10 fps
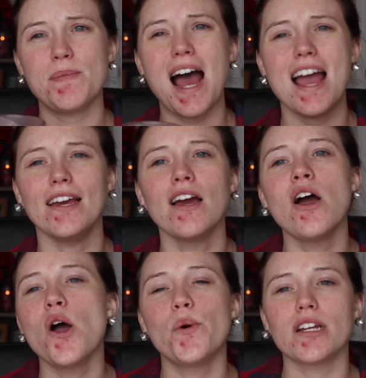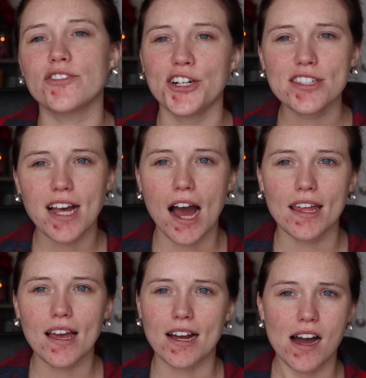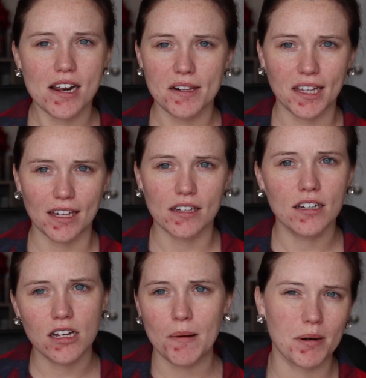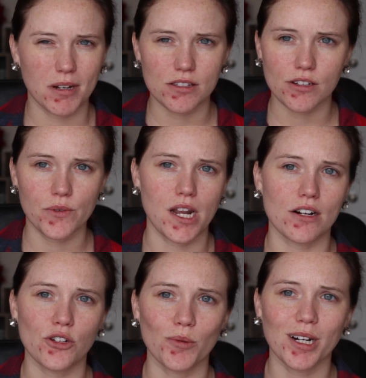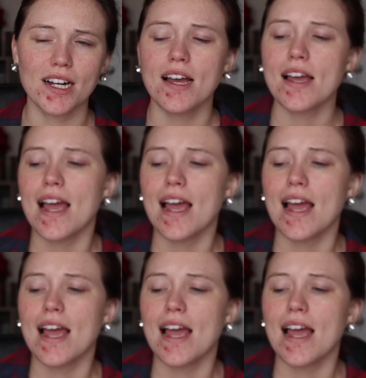When I first got it, I got it like a couple months ago in October,